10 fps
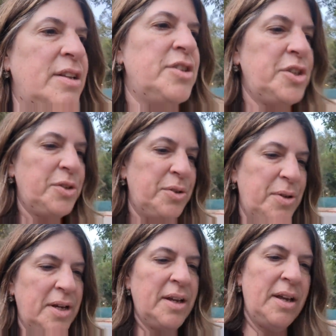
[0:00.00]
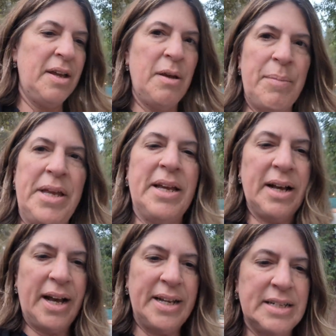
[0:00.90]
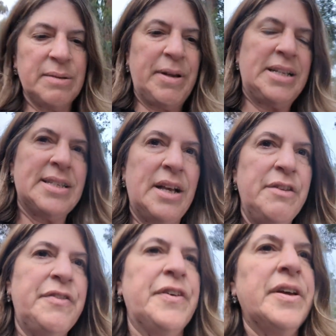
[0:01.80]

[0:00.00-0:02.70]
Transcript: to being kind to myself.